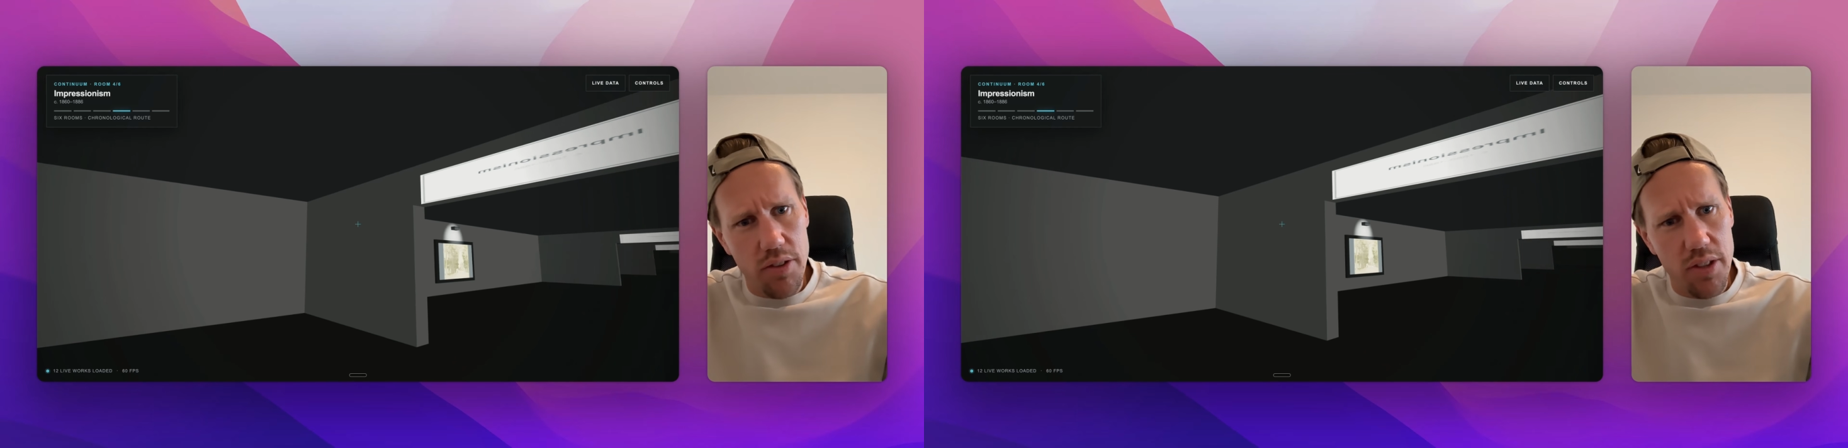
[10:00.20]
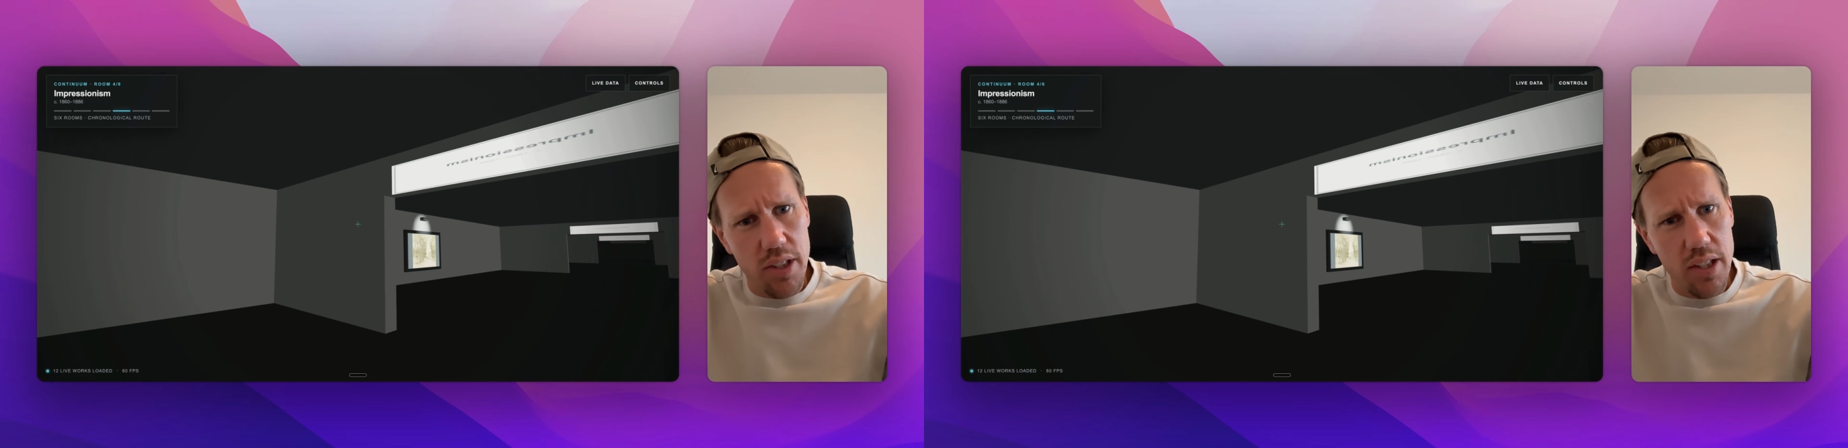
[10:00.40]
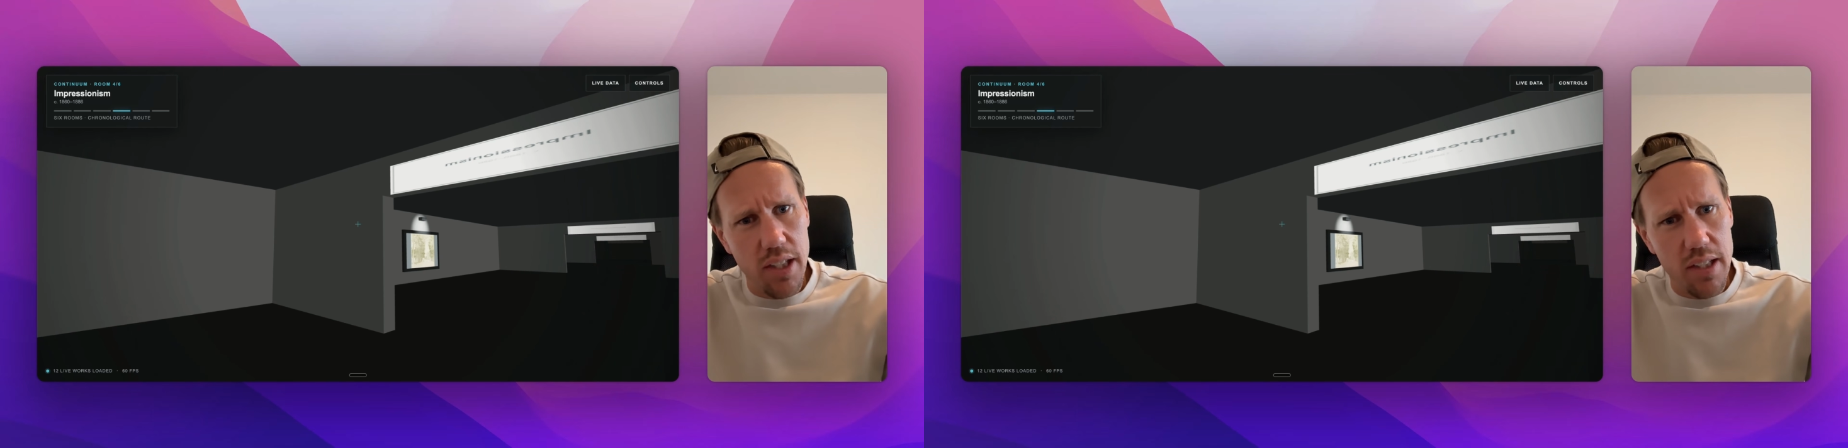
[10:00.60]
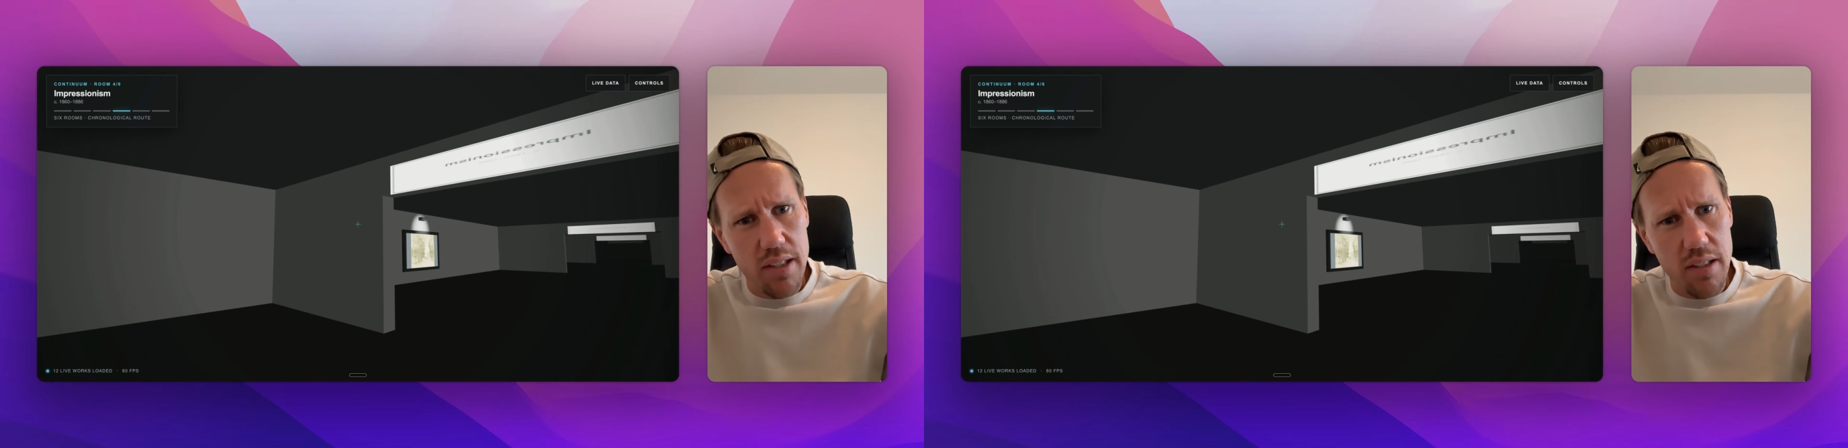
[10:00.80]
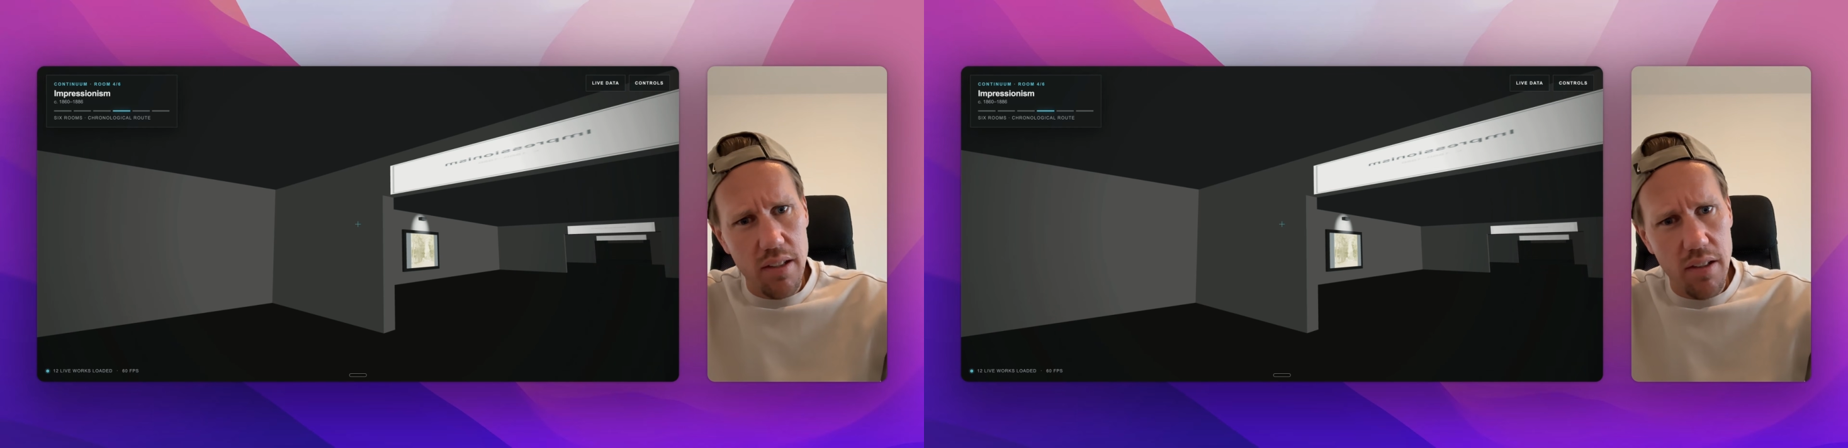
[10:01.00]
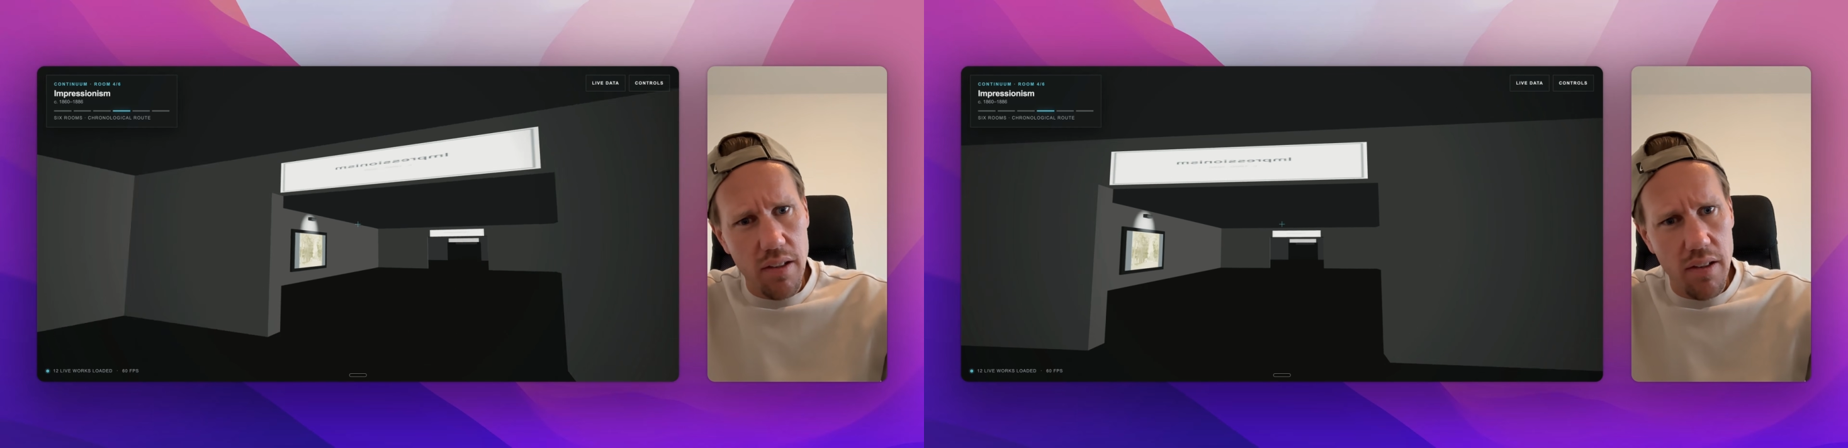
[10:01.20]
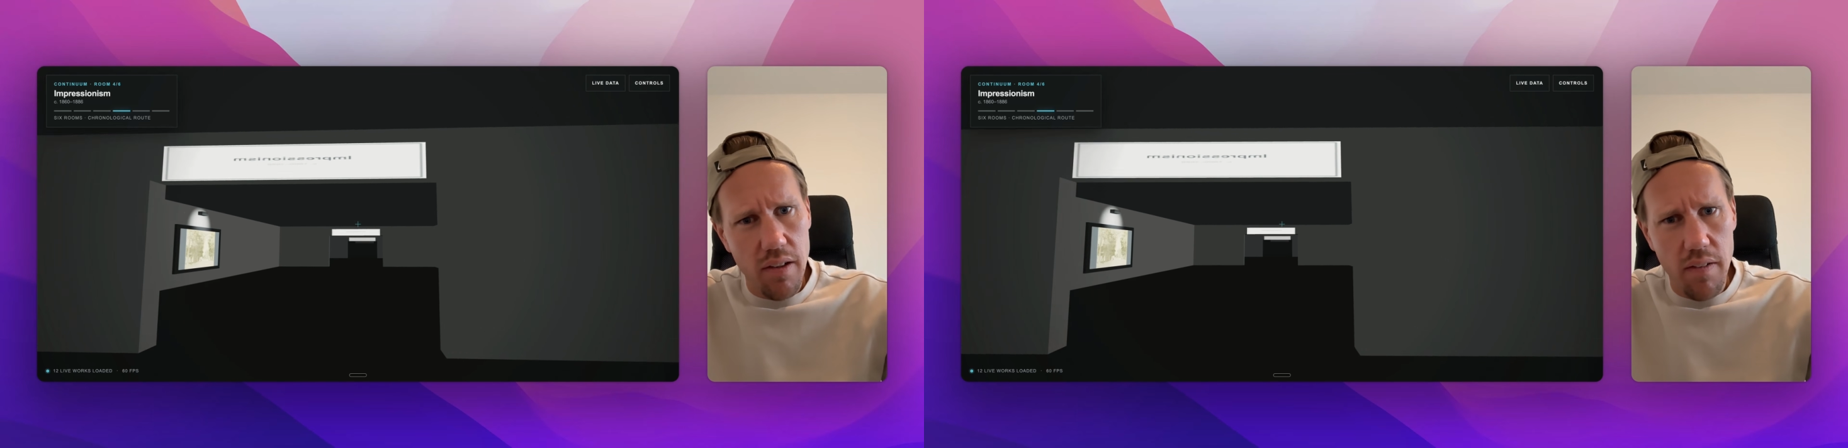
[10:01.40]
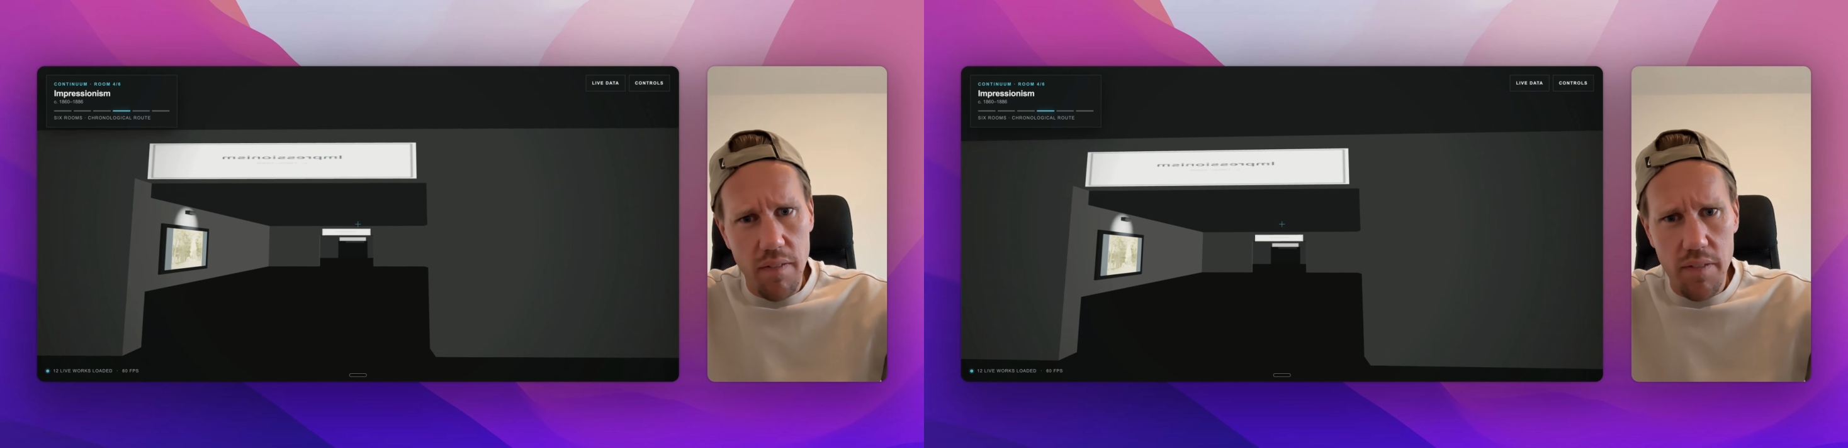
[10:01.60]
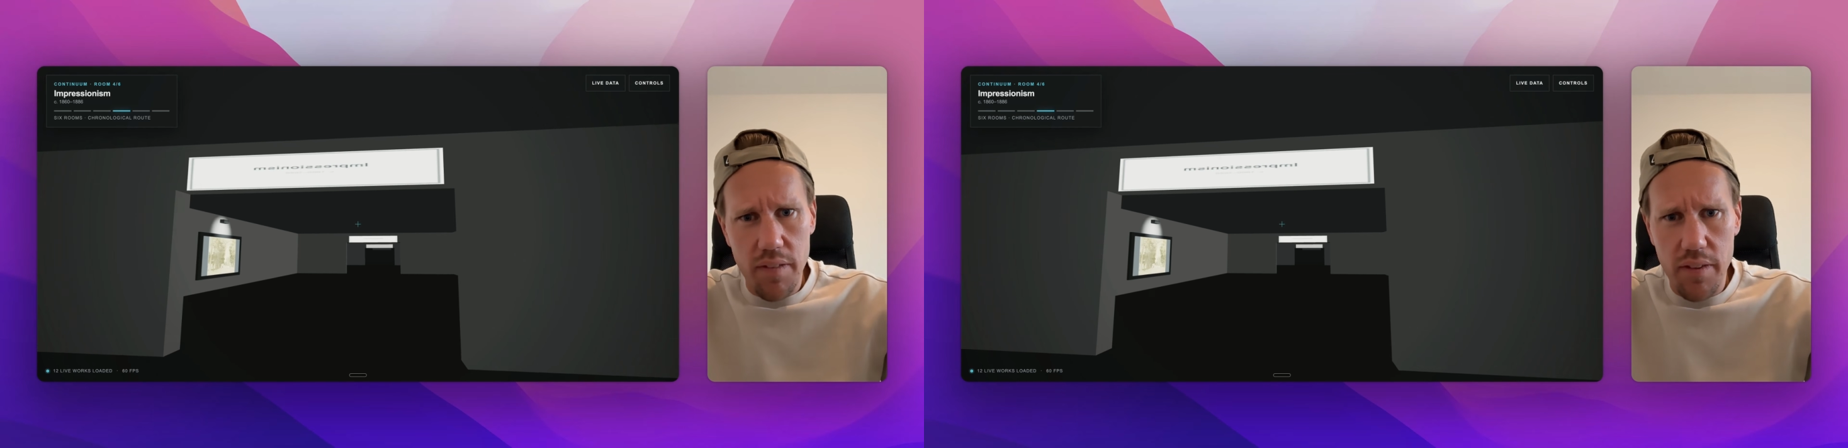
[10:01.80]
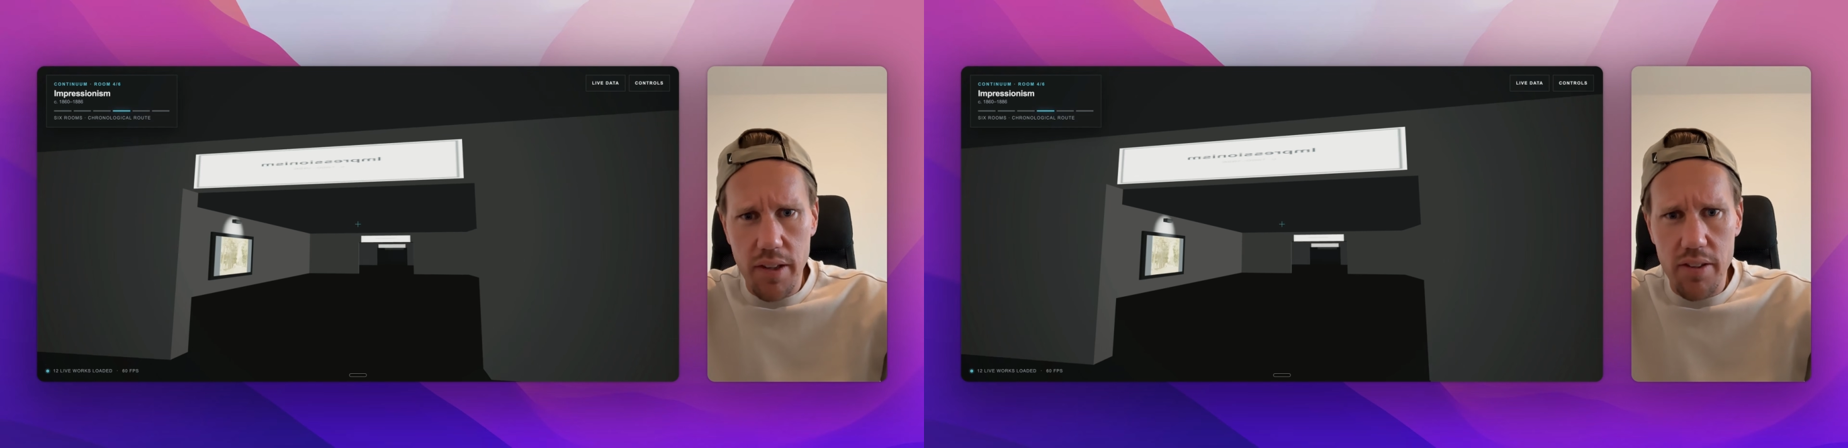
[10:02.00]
see that the